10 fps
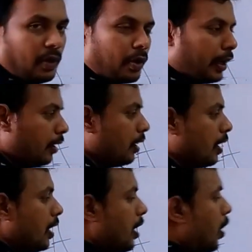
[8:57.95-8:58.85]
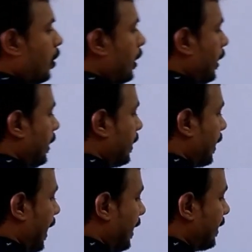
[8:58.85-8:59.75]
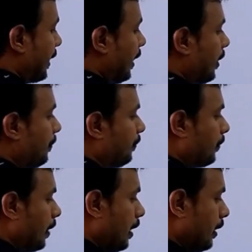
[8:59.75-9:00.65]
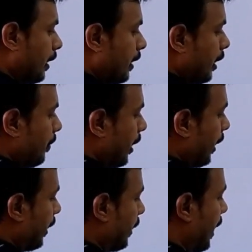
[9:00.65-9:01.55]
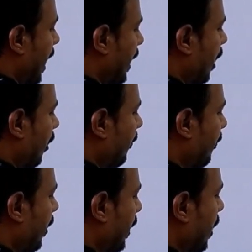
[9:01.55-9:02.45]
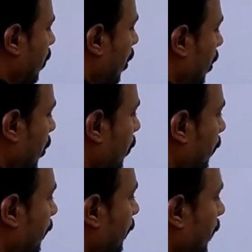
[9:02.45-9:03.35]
Okay, now t is cancelled, then remaining tan alpha equal to